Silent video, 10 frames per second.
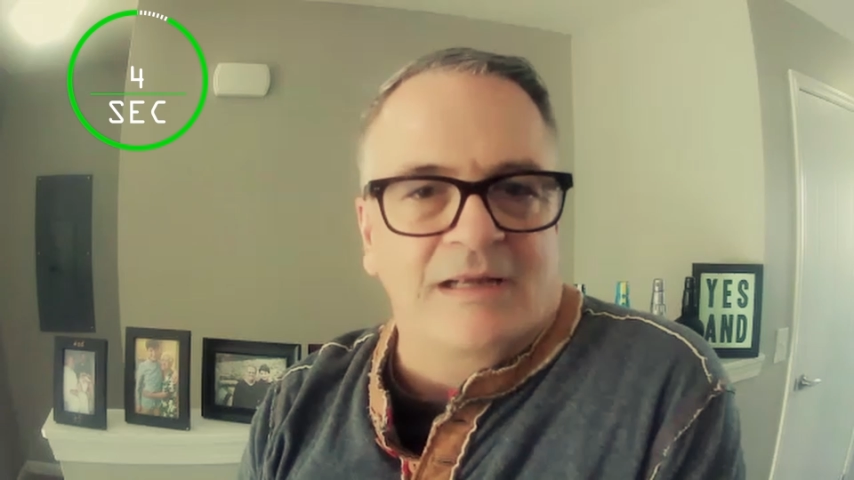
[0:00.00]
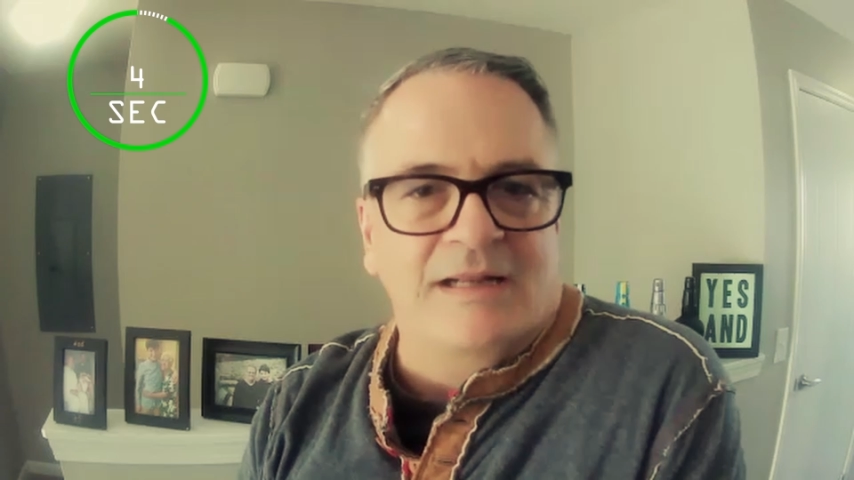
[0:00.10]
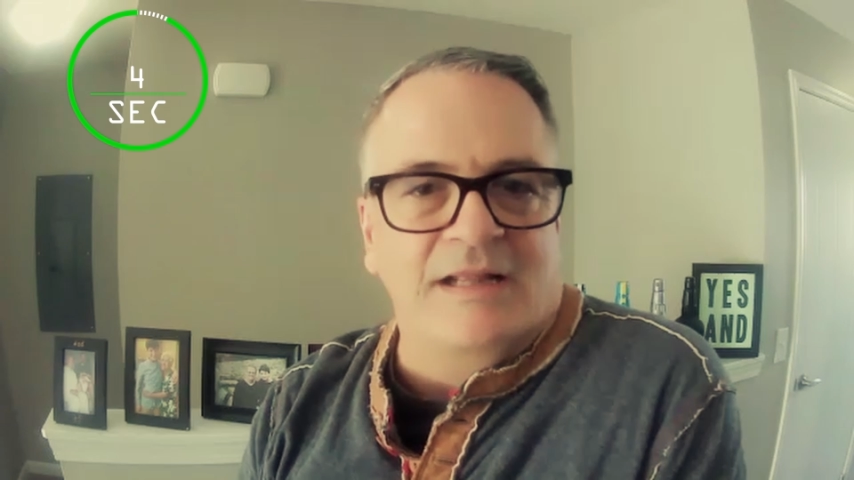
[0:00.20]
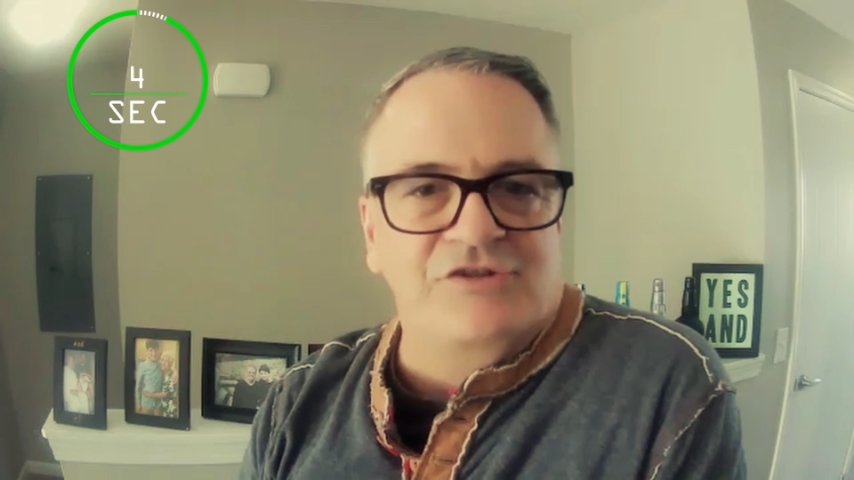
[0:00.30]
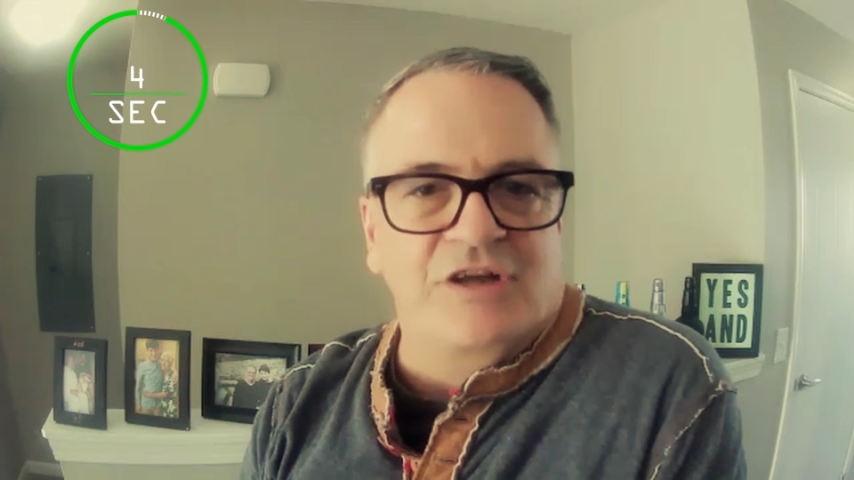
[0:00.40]

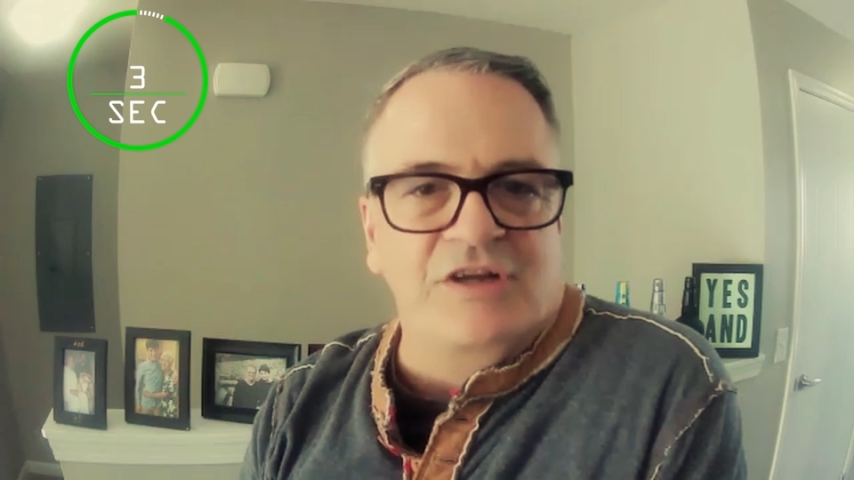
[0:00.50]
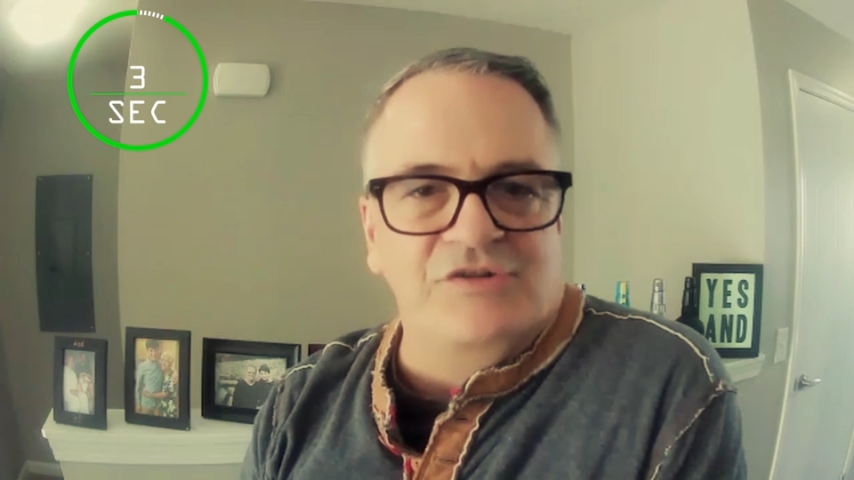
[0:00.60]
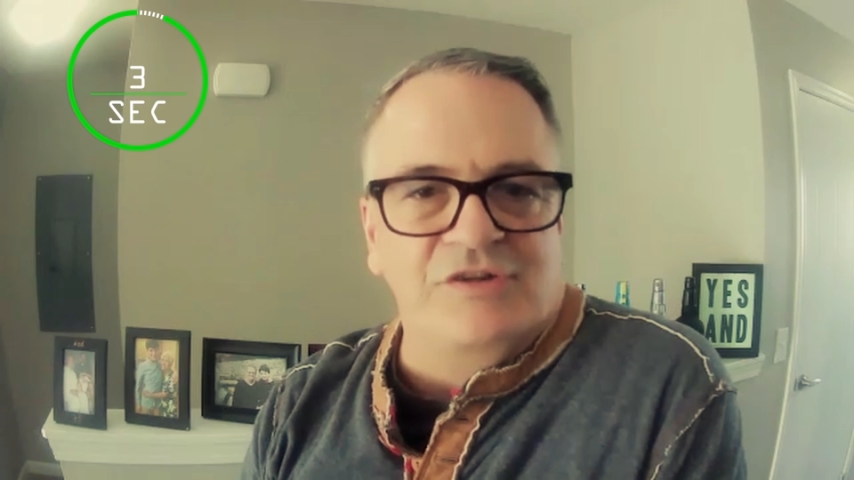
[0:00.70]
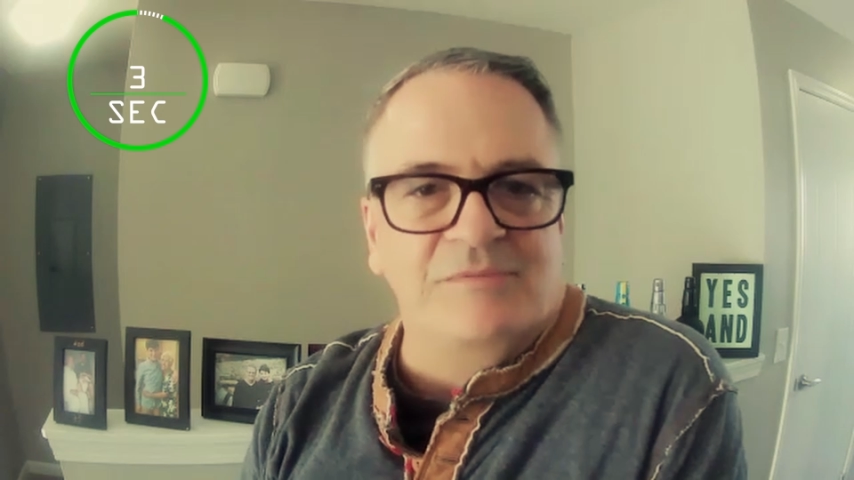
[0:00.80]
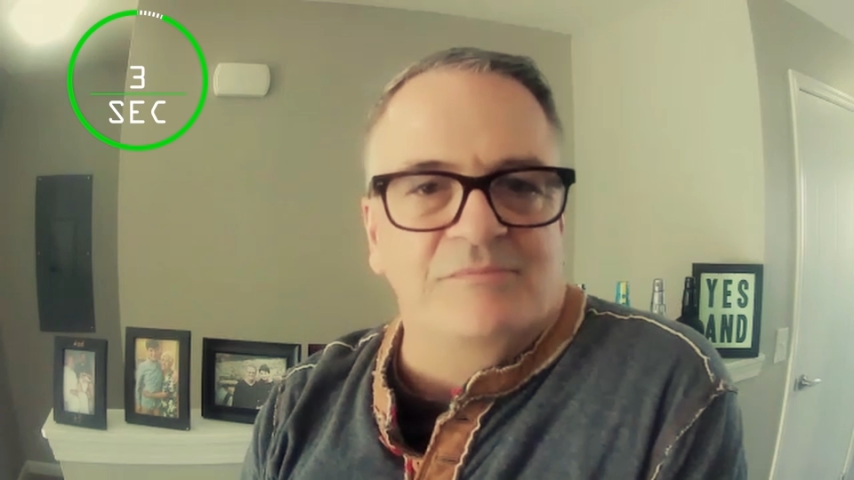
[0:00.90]
in a
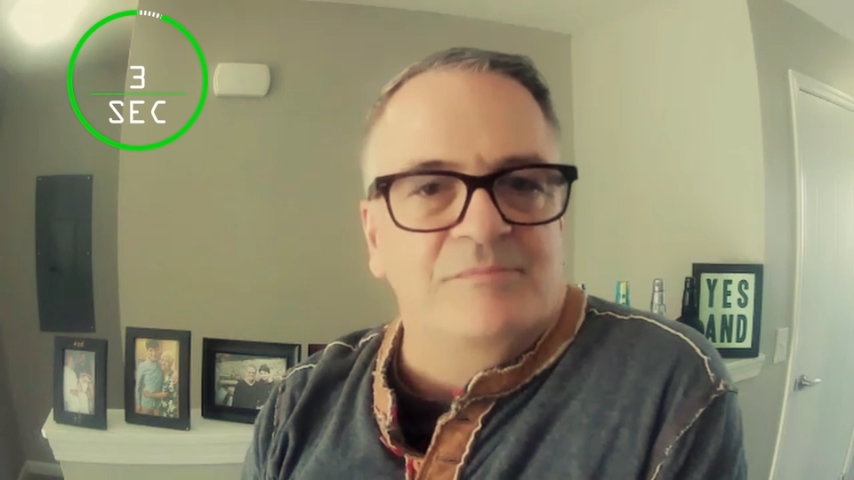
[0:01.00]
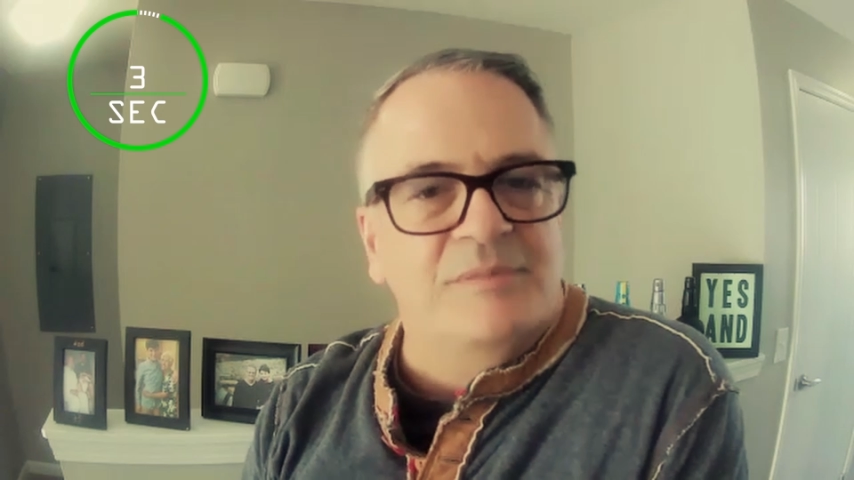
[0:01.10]
changing